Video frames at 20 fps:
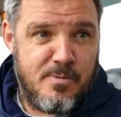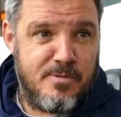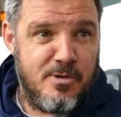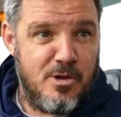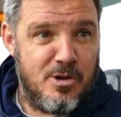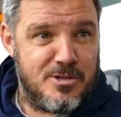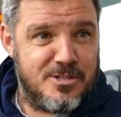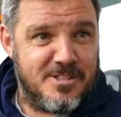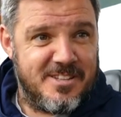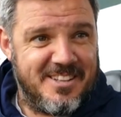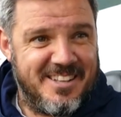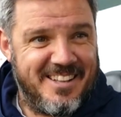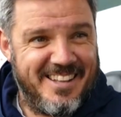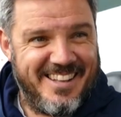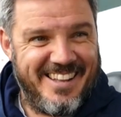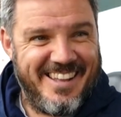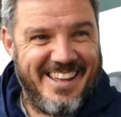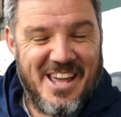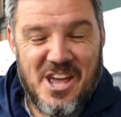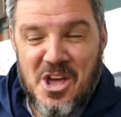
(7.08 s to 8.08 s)
We've lost.
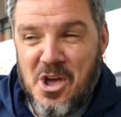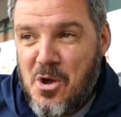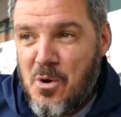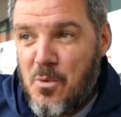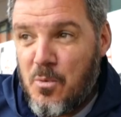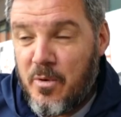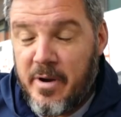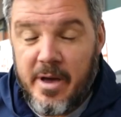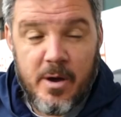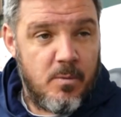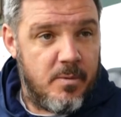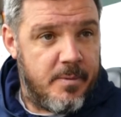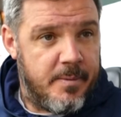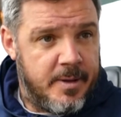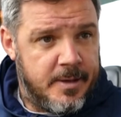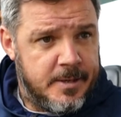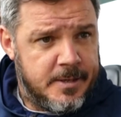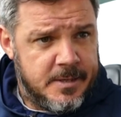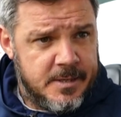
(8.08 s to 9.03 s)
We're out.